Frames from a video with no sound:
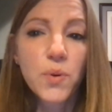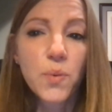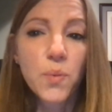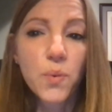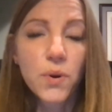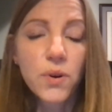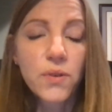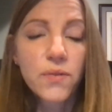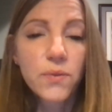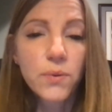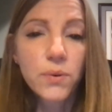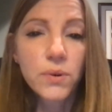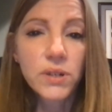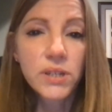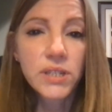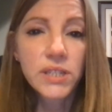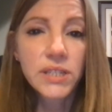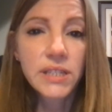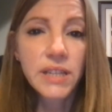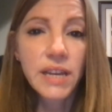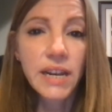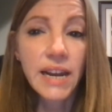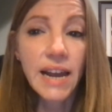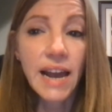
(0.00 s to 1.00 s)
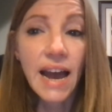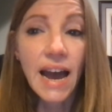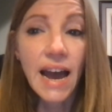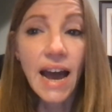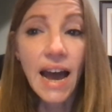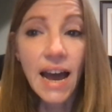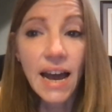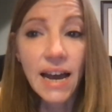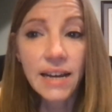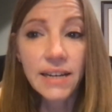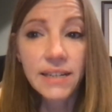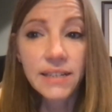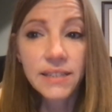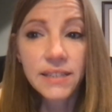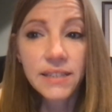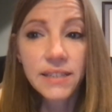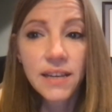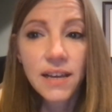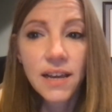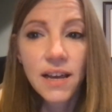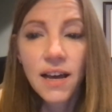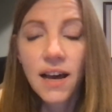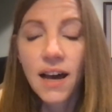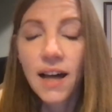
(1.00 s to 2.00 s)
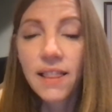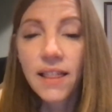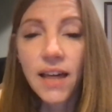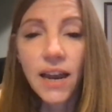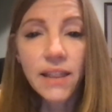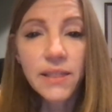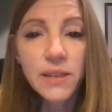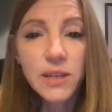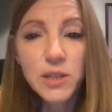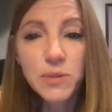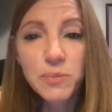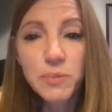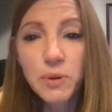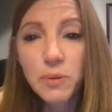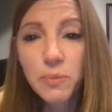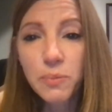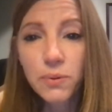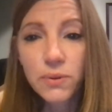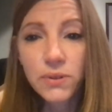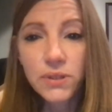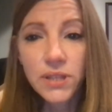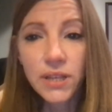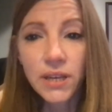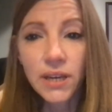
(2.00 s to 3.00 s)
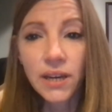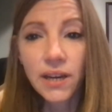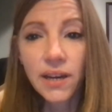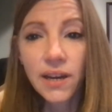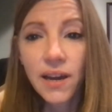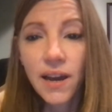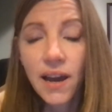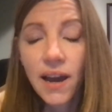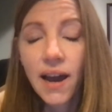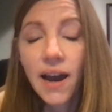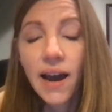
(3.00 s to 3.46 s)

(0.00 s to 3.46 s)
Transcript: the workforce that it has, a lot of these people think,